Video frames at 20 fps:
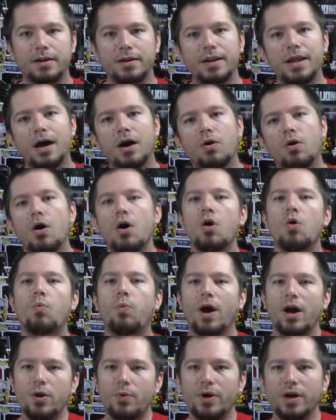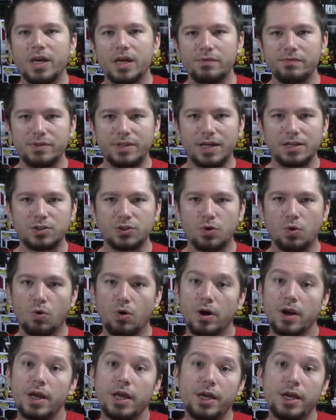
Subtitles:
Now, why do I give it that score?